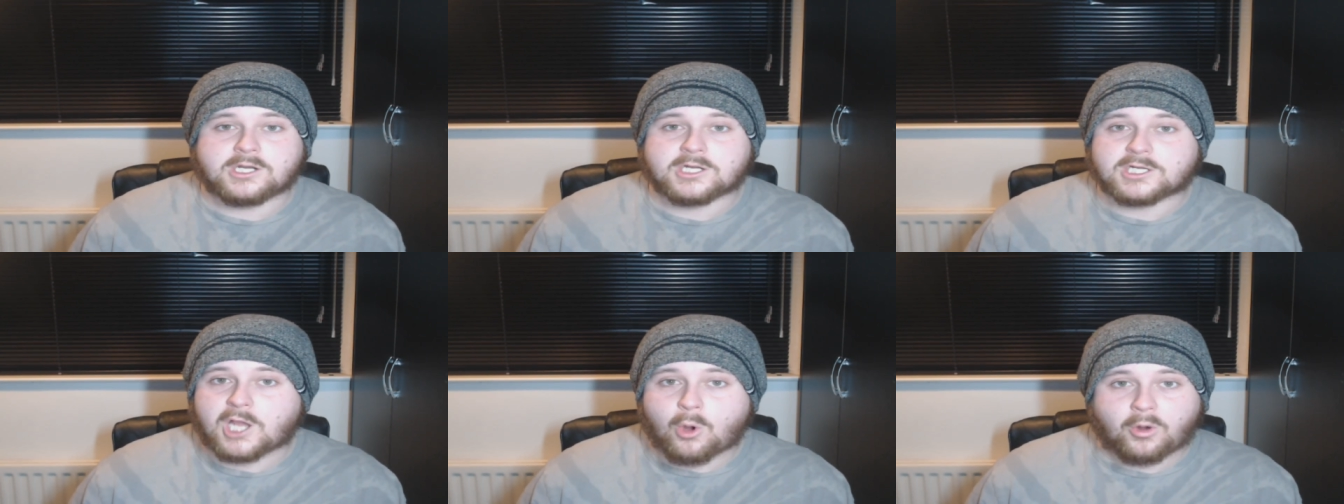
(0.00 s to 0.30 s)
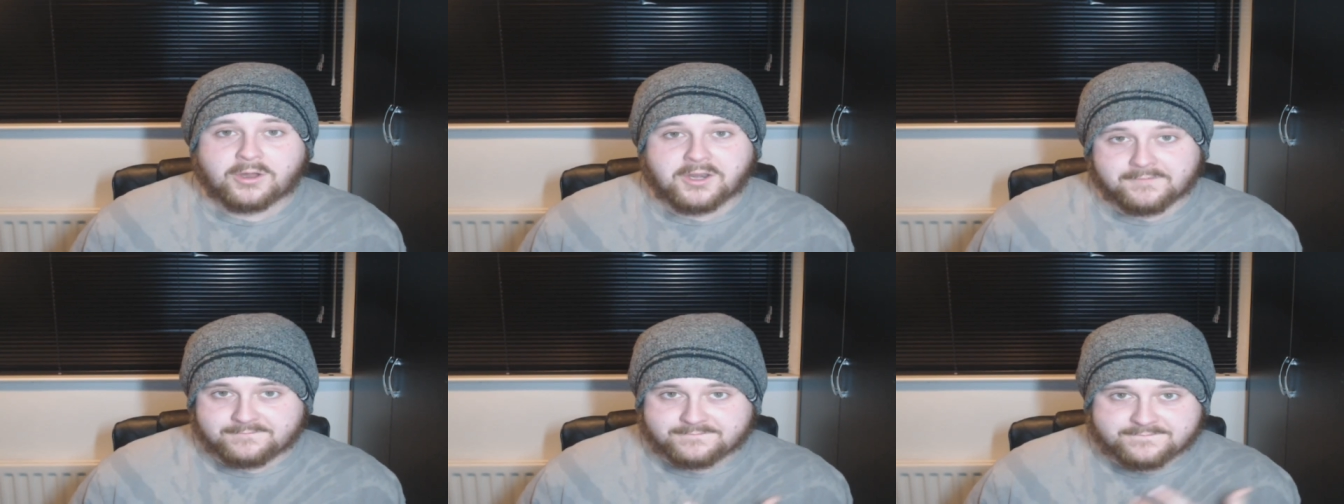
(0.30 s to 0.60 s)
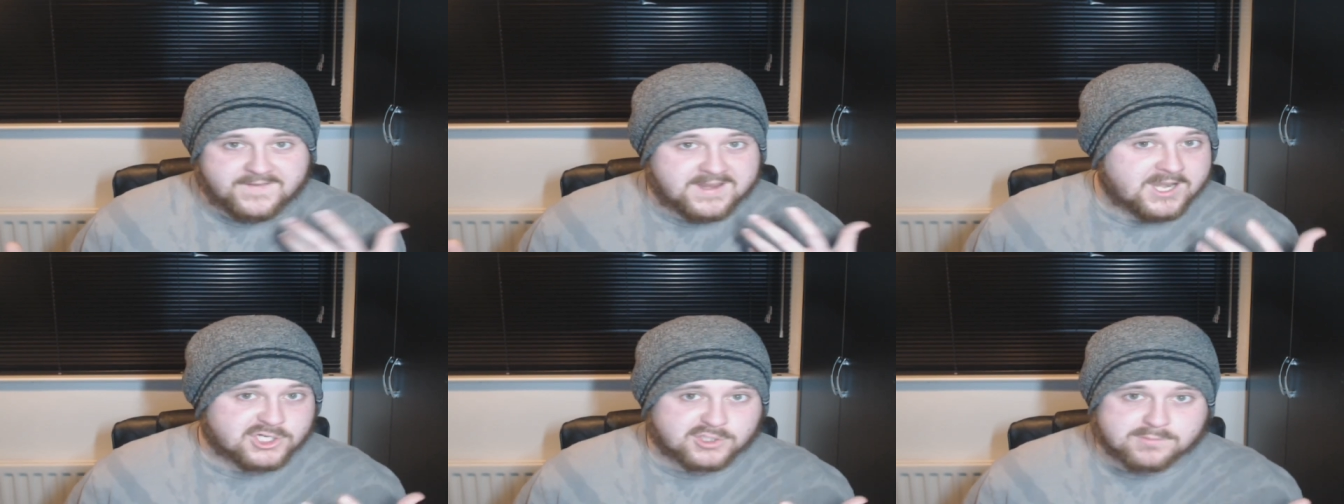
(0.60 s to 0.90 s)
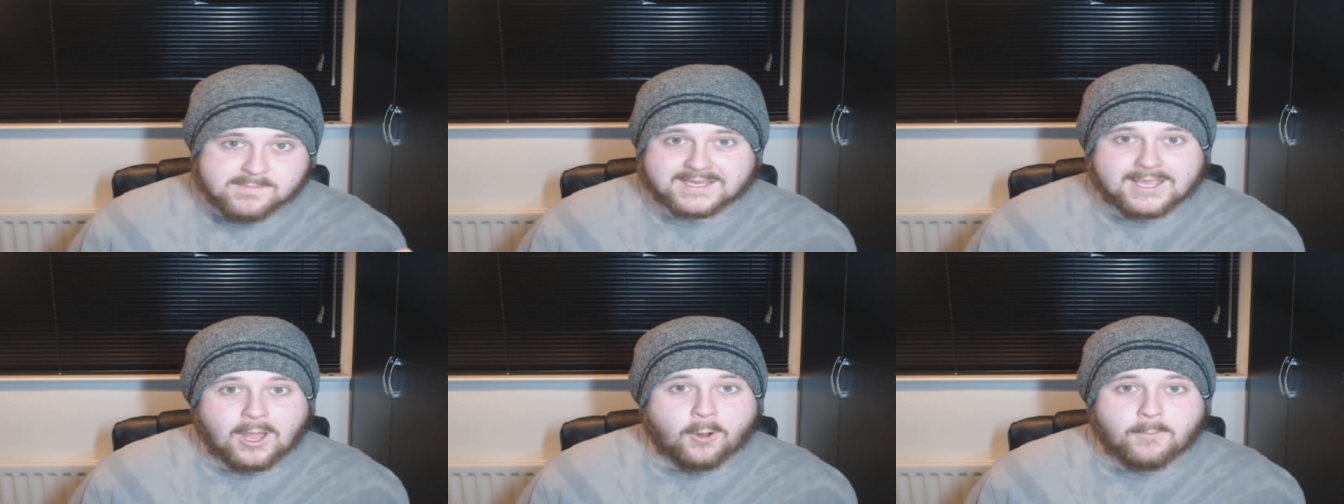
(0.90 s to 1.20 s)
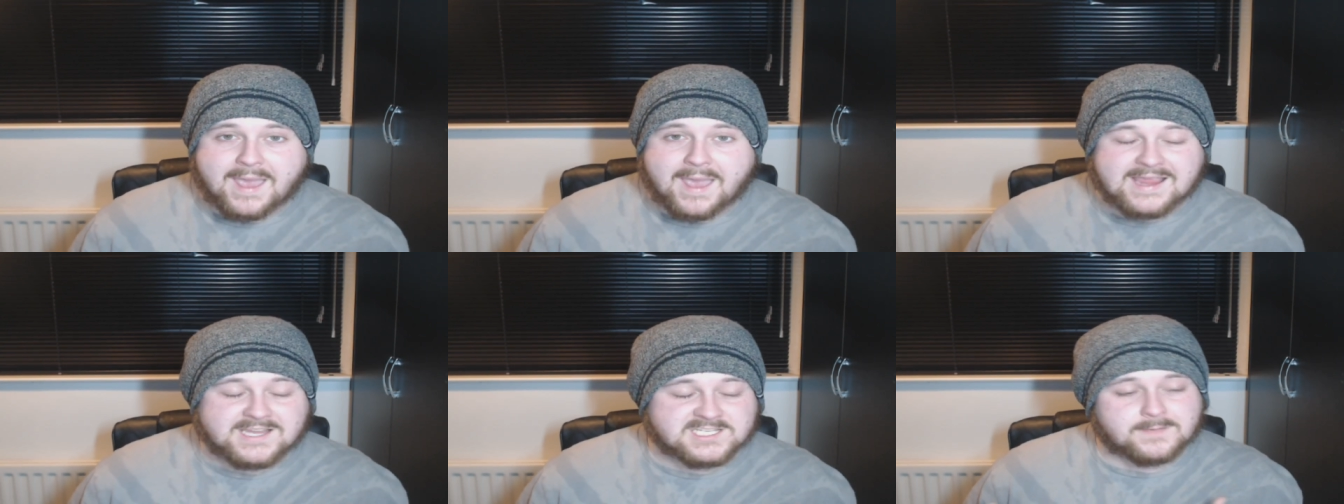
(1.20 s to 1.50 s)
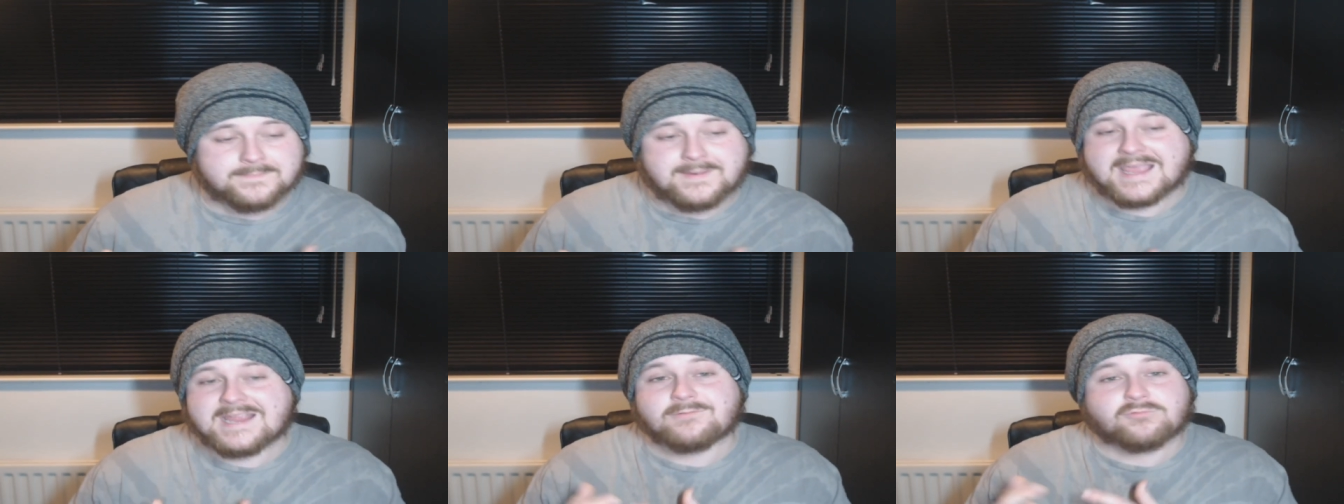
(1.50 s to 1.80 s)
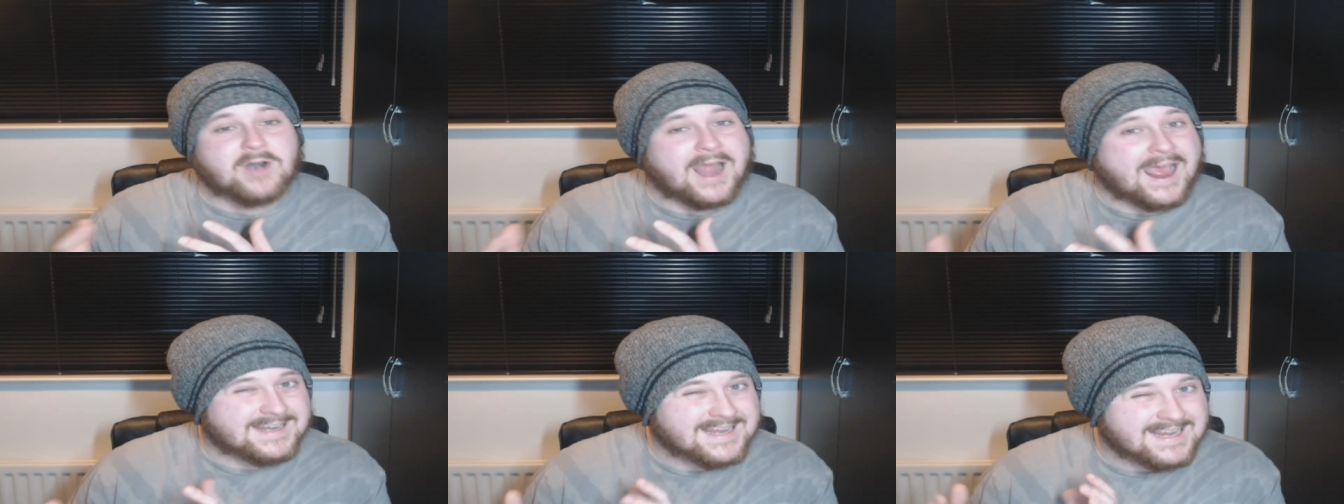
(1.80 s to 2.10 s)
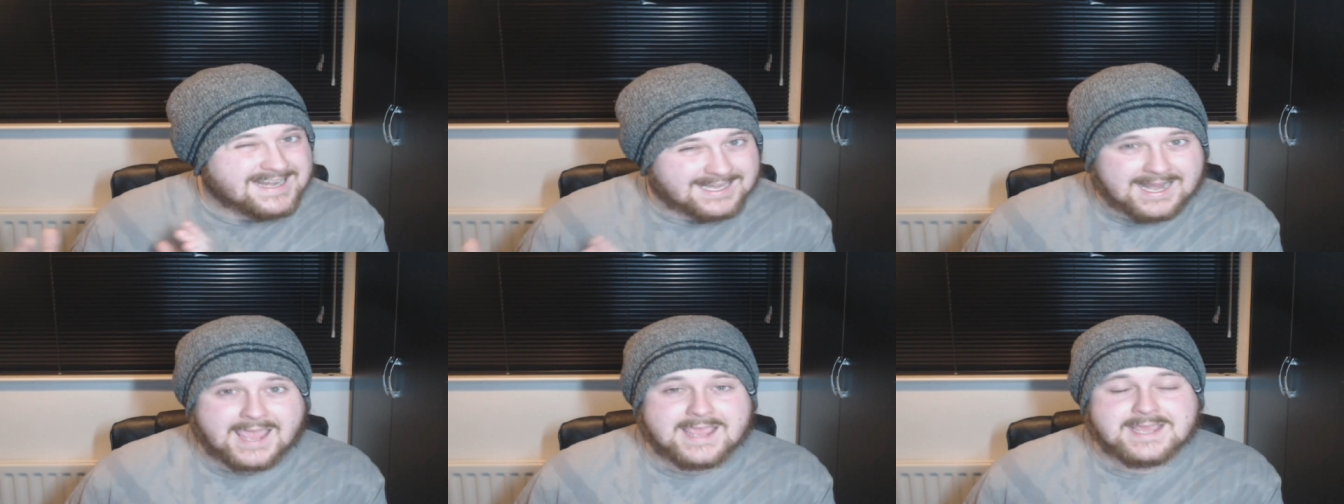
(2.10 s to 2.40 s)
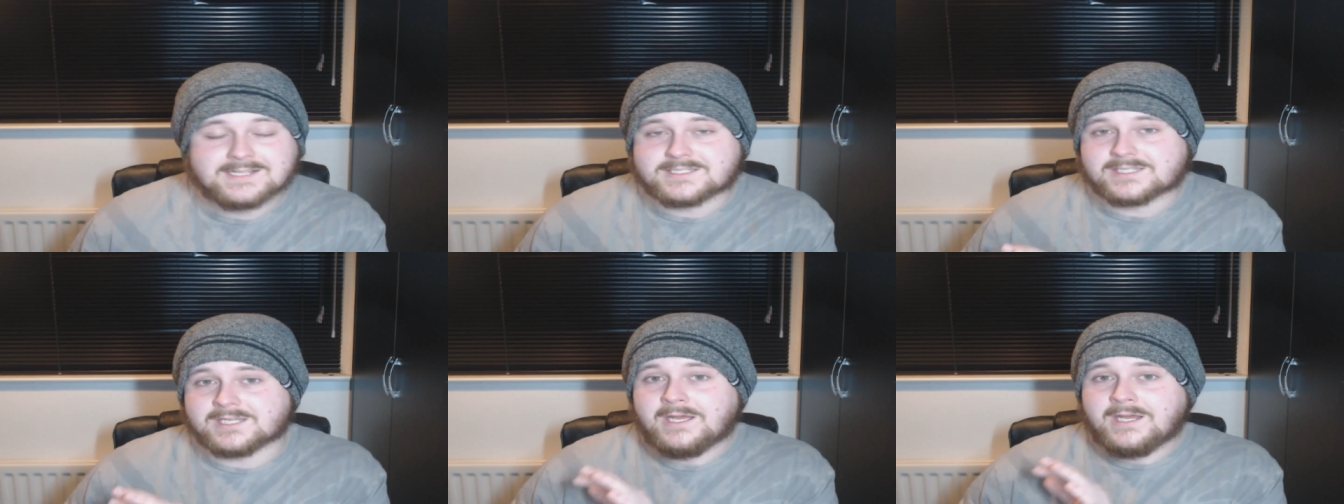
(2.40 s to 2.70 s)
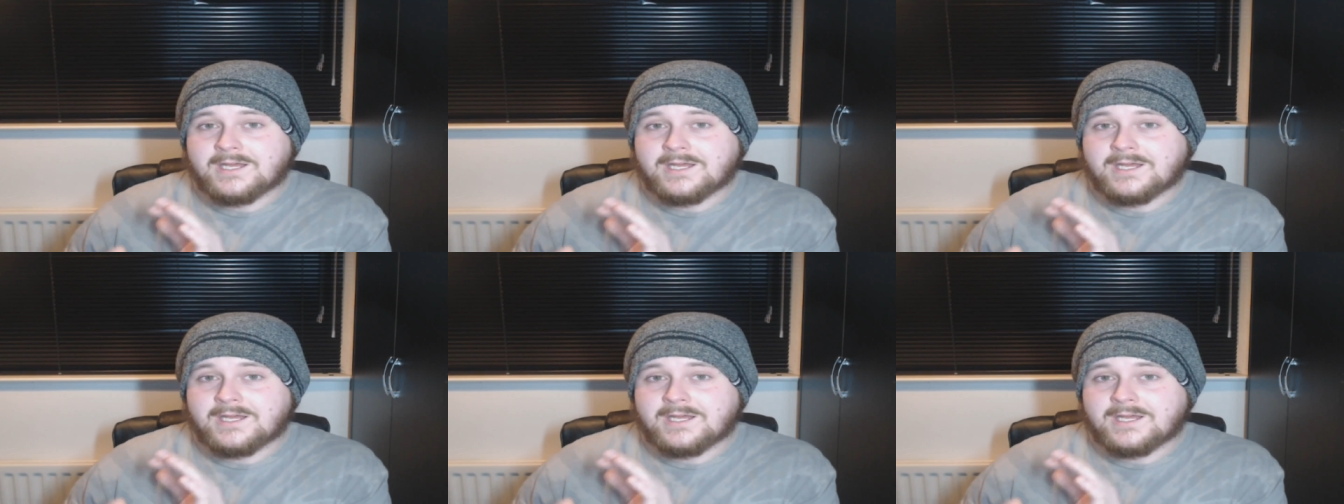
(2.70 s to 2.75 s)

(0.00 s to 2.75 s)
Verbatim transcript: to go on and finish Miguel Baeza, but he rallied late